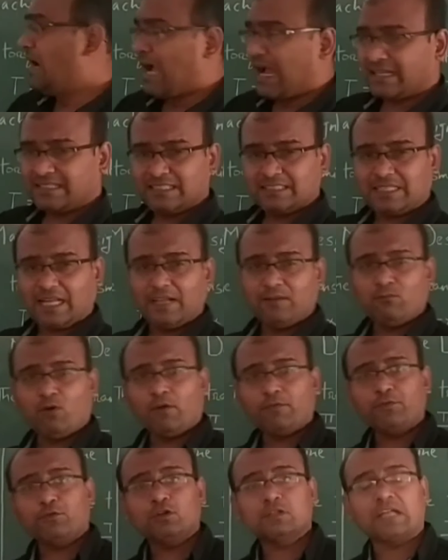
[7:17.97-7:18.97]
at the time
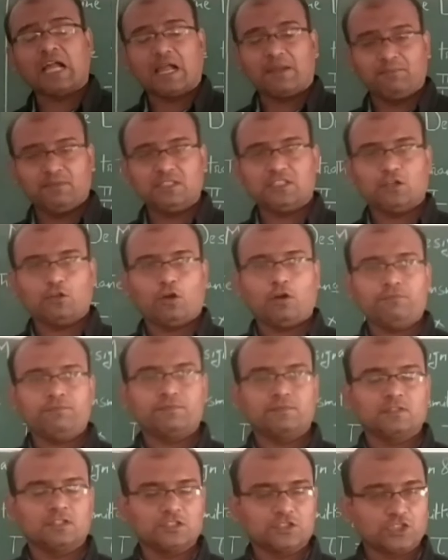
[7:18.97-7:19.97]
of your diameter
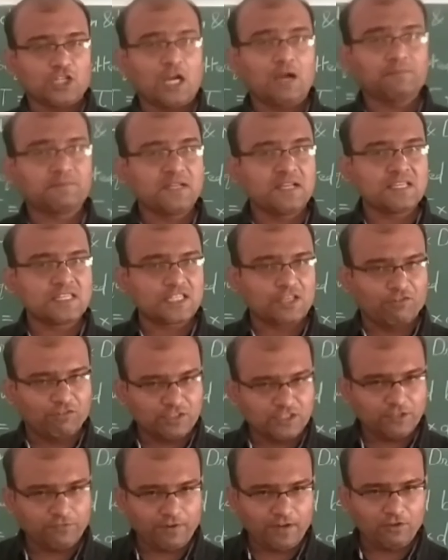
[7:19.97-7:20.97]
of shaft is
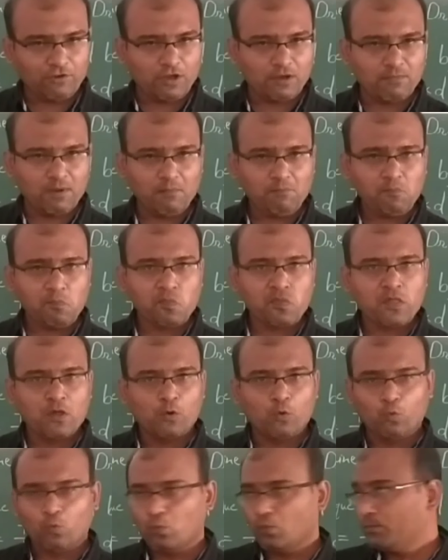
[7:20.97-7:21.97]
75 mm,
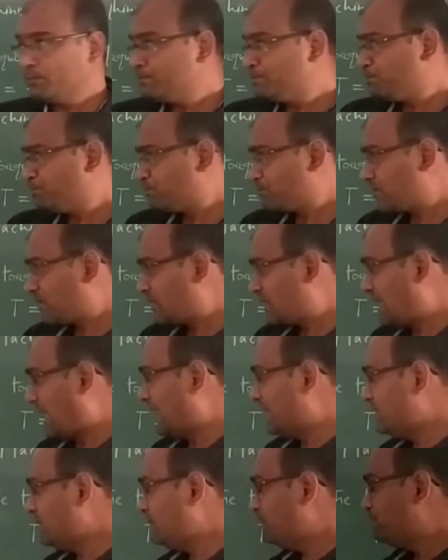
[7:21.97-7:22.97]

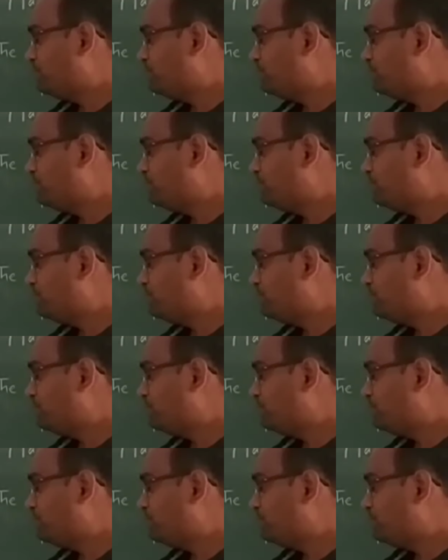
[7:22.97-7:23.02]
then